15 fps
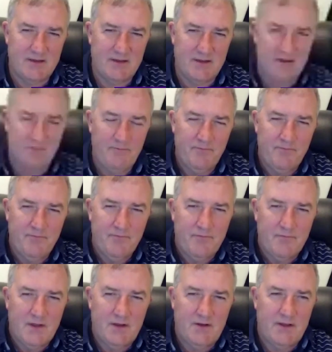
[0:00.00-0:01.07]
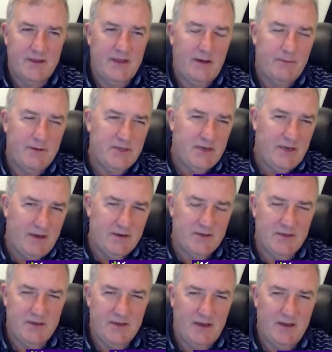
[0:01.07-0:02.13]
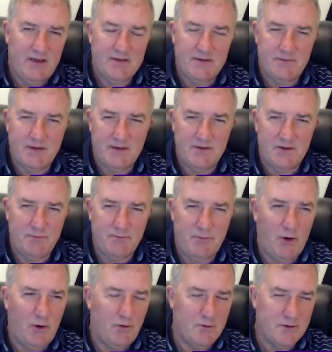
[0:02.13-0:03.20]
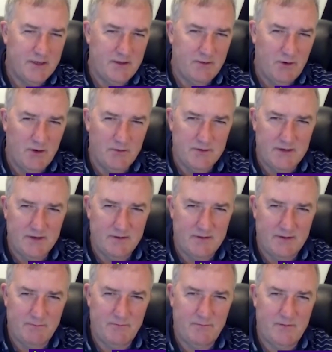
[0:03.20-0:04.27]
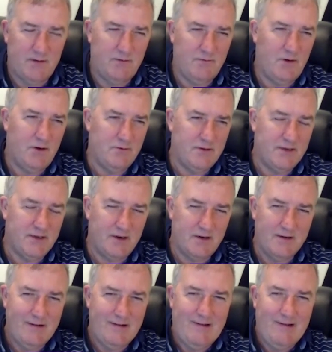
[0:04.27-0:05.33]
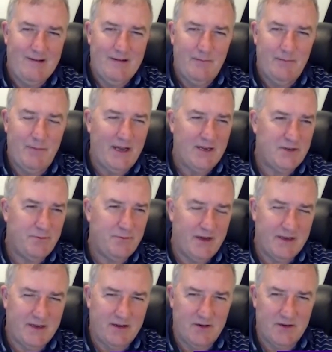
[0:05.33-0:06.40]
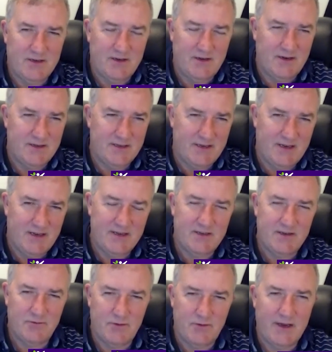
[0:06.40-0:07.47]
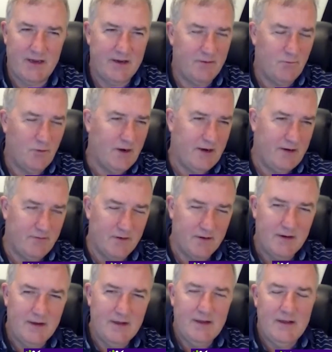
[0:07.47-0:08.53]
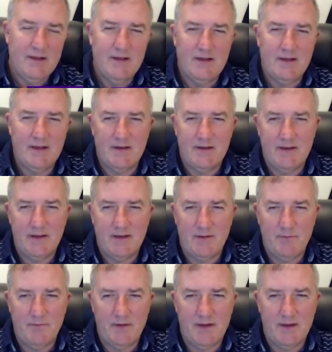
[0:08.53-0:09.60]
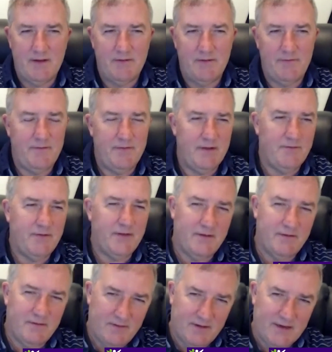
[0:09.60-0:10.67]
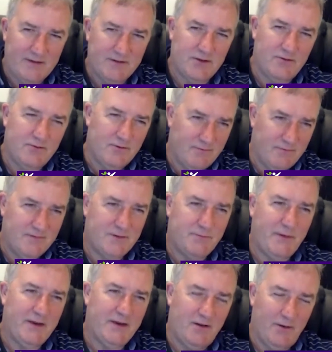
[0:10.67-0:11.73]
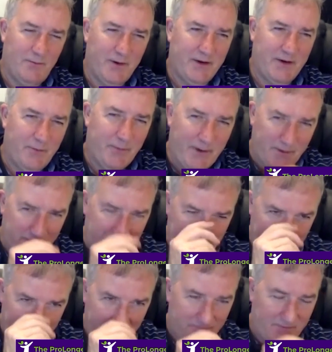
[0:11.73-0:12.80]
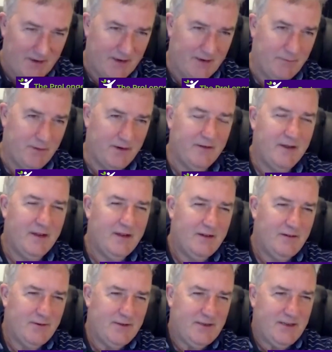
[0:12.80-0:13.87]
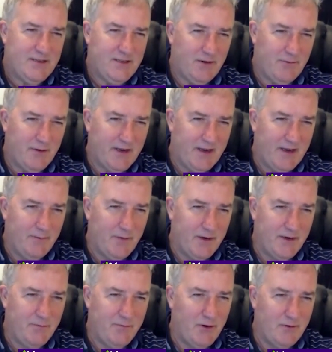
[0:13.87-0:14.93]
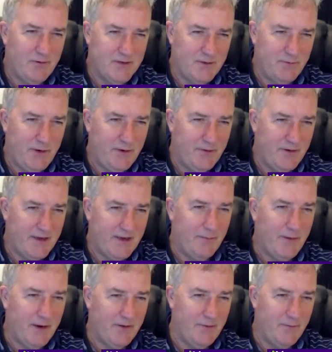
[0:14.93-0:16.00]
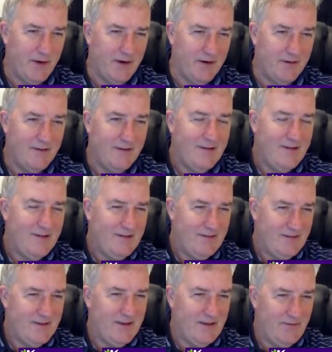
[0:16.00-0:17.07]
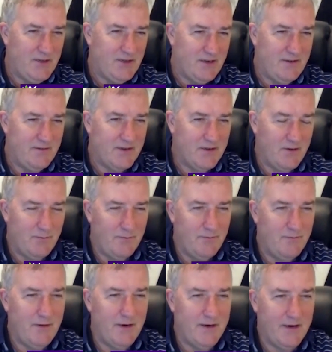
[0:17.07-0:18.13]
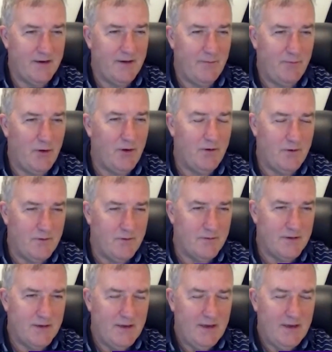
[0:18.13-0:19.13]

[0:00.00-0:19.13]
the damage analogy, I sometimes use potholes in the road, that roads are bashed by car tires and ice and rain and whatever. And if the council spend a lot of money repairing them, you're fine. But once they start running out of money, potholes appear and they get bigger and bigger until eventually you've just got bloody great potholes.